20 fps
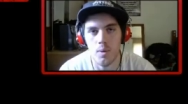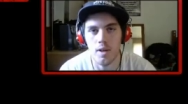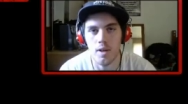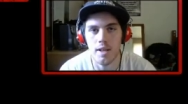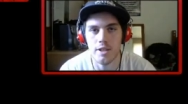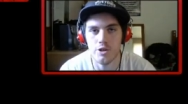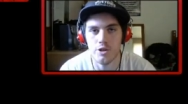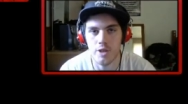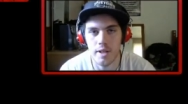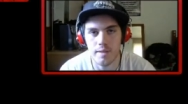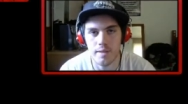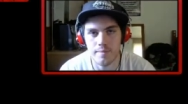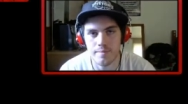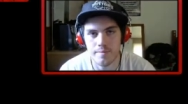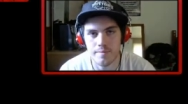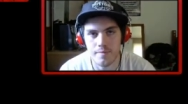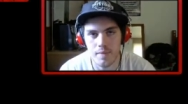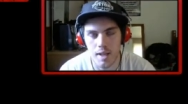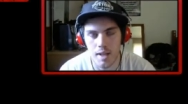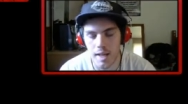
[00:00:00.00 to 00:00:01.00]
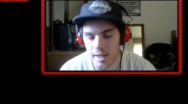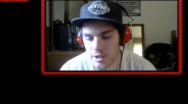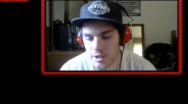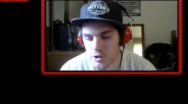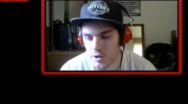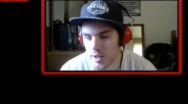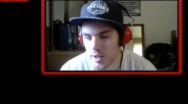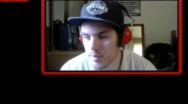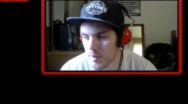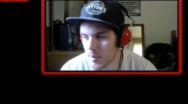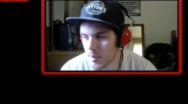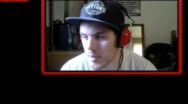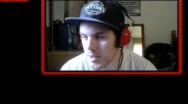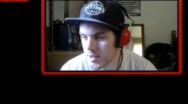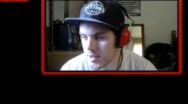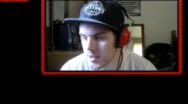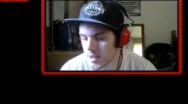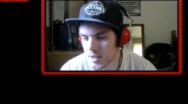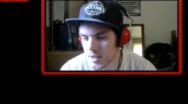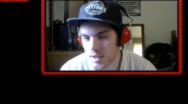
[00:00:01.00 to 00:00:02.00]
Well, I tried. I tried my
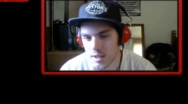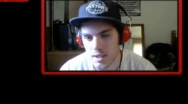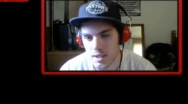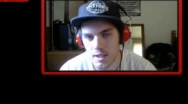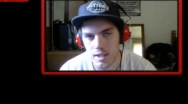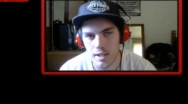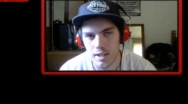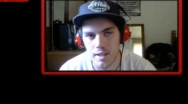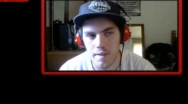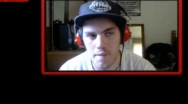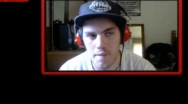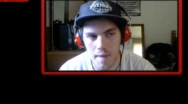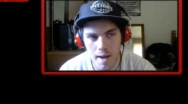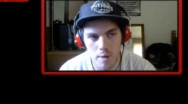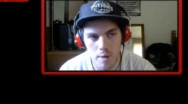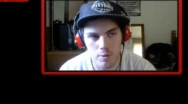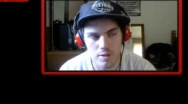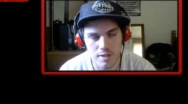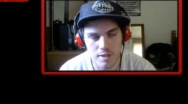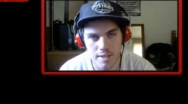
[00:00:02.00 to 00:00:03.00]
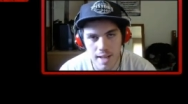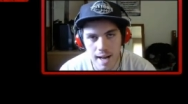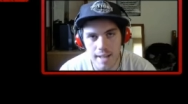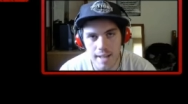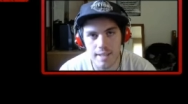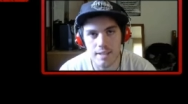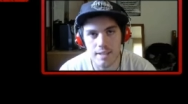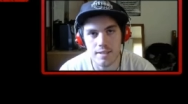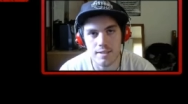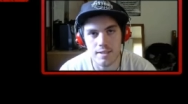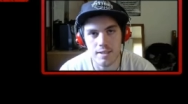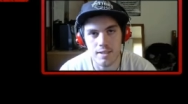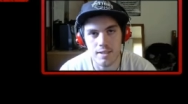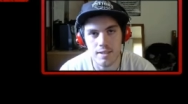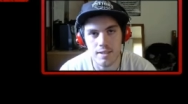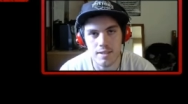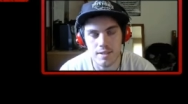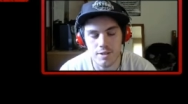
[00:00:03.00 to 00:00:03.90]
best. That was not easy.